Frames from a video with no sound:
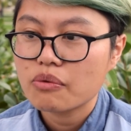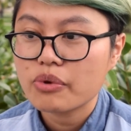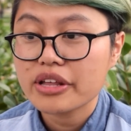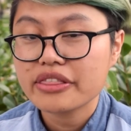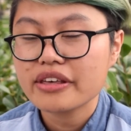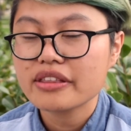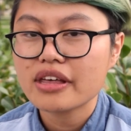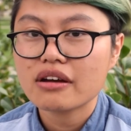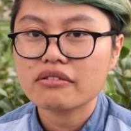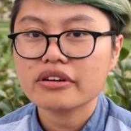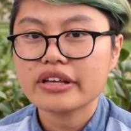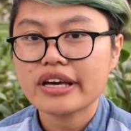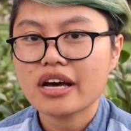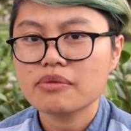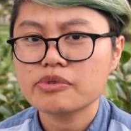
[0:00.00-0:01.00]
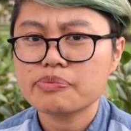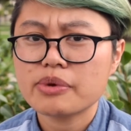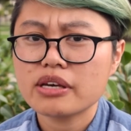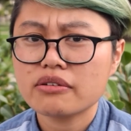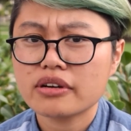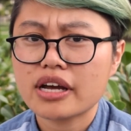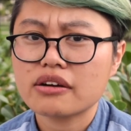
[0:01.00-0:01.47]
one thing that really helped
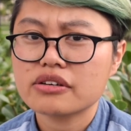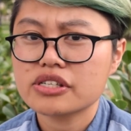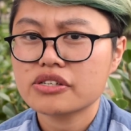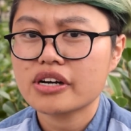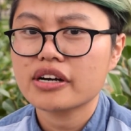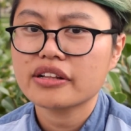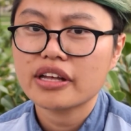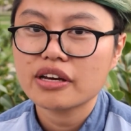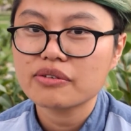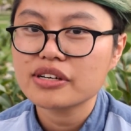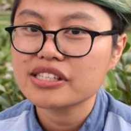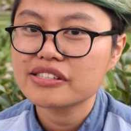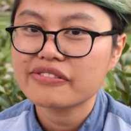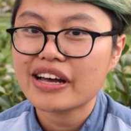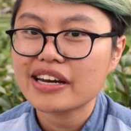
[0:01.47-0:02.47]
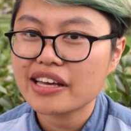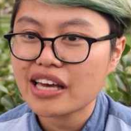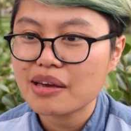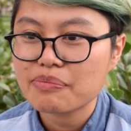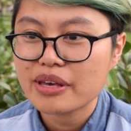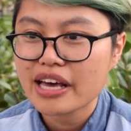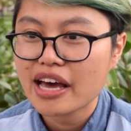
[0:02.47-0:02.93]
me when I was struggling was
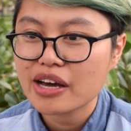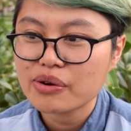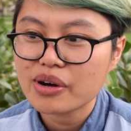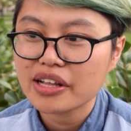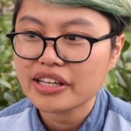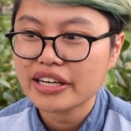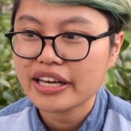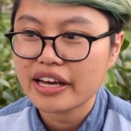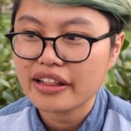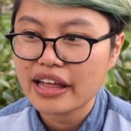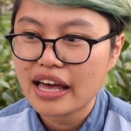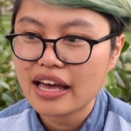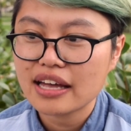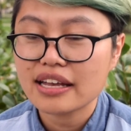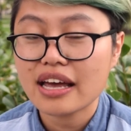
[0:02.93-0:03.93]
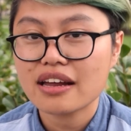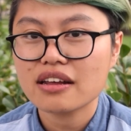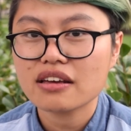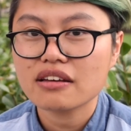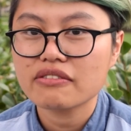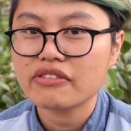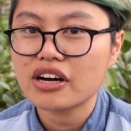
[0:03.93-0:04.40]
finding API Equality LA and
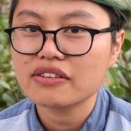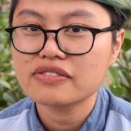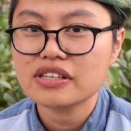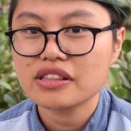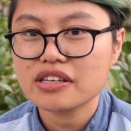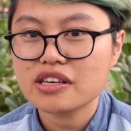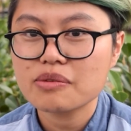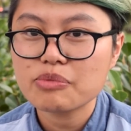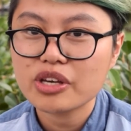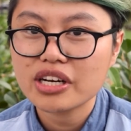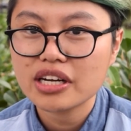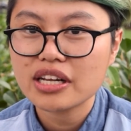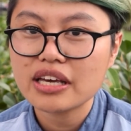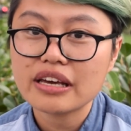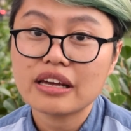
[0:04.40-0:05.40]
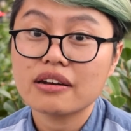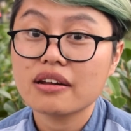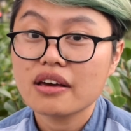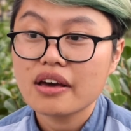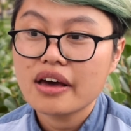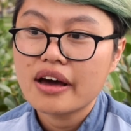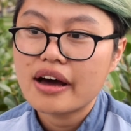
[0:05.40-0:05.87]
getting involved in the community
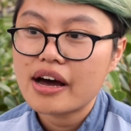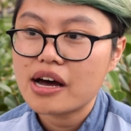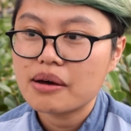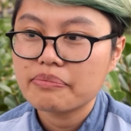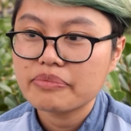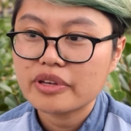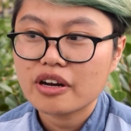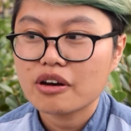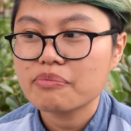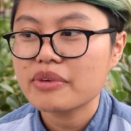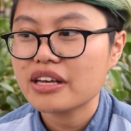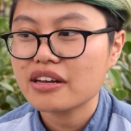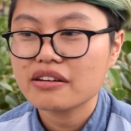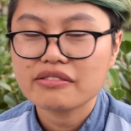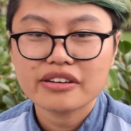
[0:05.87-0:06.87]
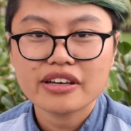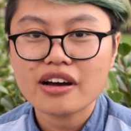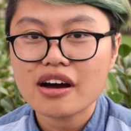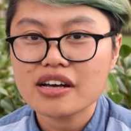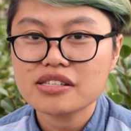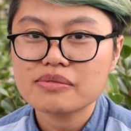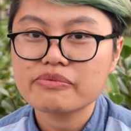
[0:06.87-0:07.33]
and, meeting
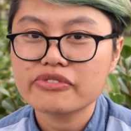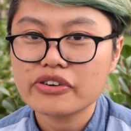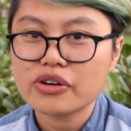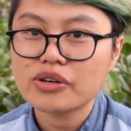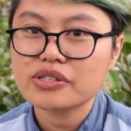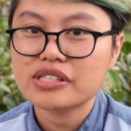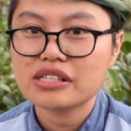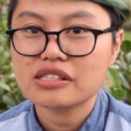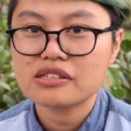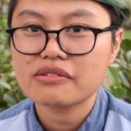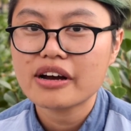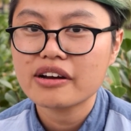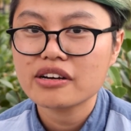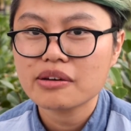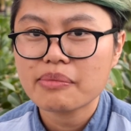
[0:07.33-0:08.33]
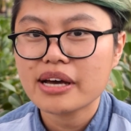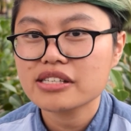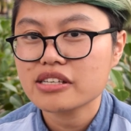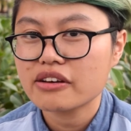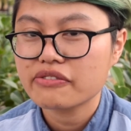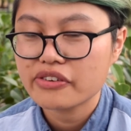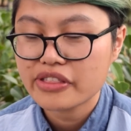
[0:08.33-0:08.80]
really awesome folks and surrounding
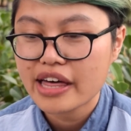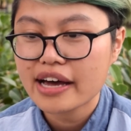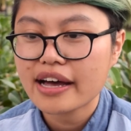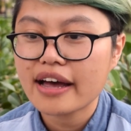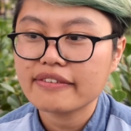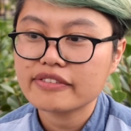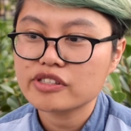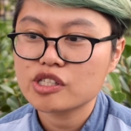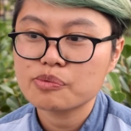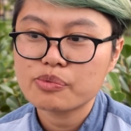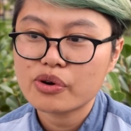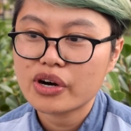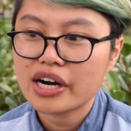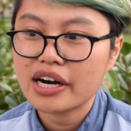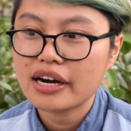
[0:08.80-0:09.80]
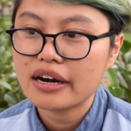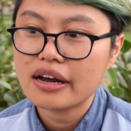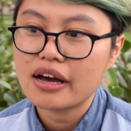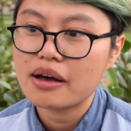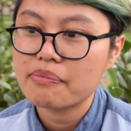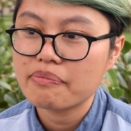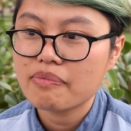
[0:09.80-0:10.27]
myself with that kind of support
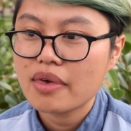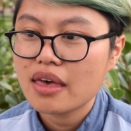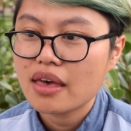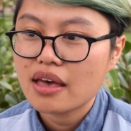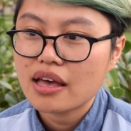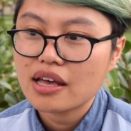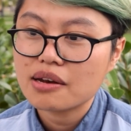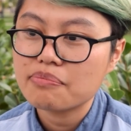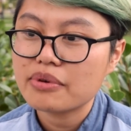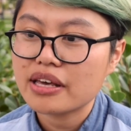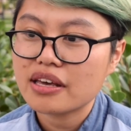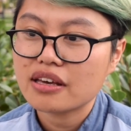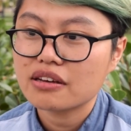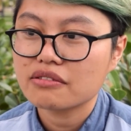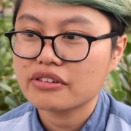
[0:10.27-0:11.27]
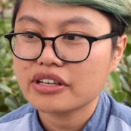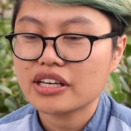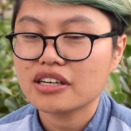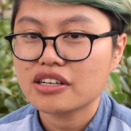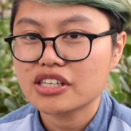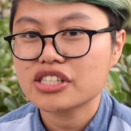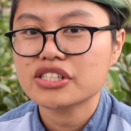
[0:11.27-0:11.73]
and being in
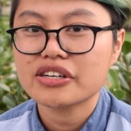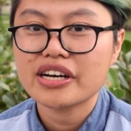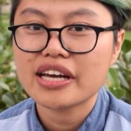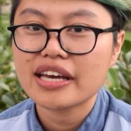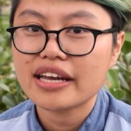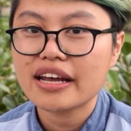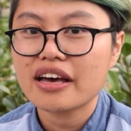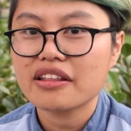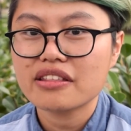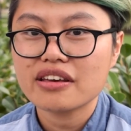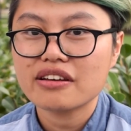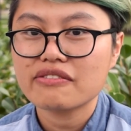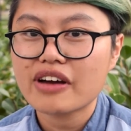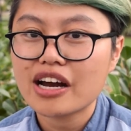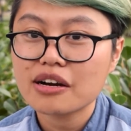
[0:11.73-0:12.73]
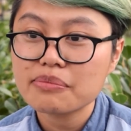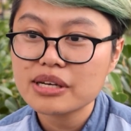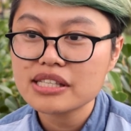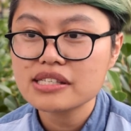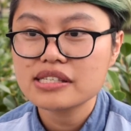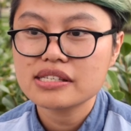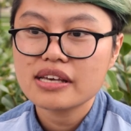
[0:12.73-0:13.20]
really nurturing and healthy
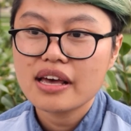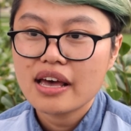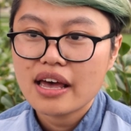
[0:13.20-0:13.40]
environments.